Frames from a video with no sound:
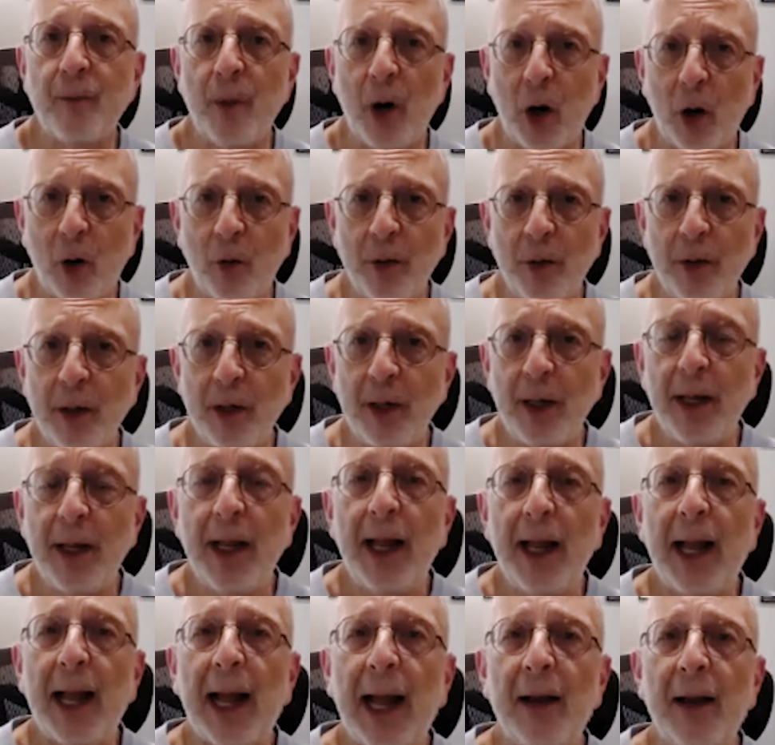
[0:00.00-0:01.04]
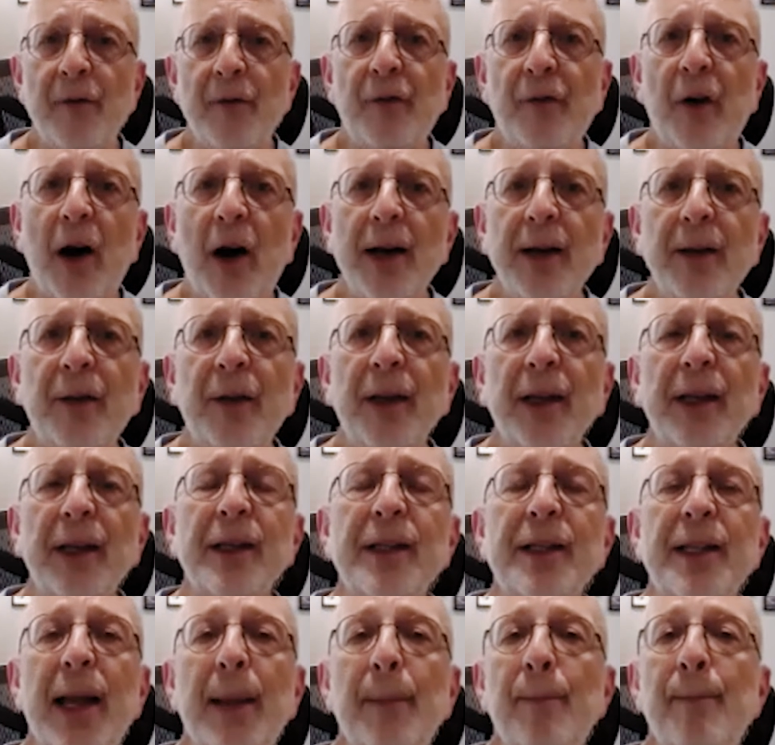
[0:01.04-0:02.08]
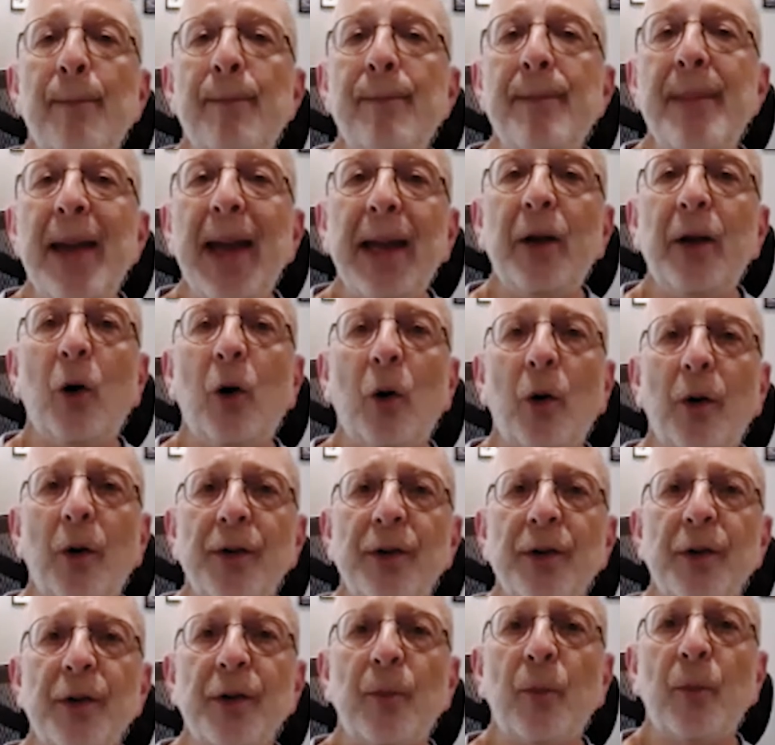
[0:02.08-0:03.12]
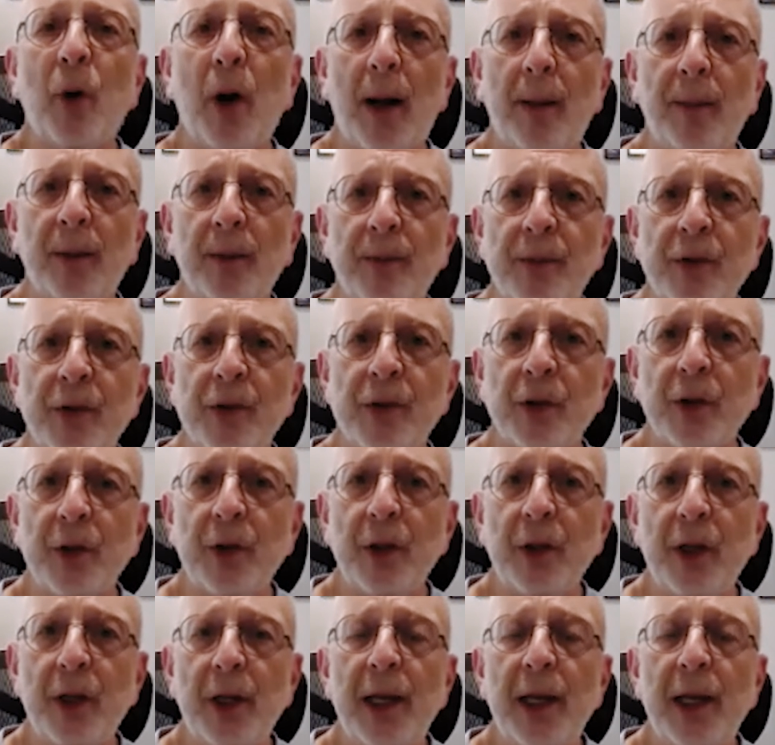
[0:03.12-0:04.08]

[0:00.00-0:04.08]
mode and find things that may cause problems.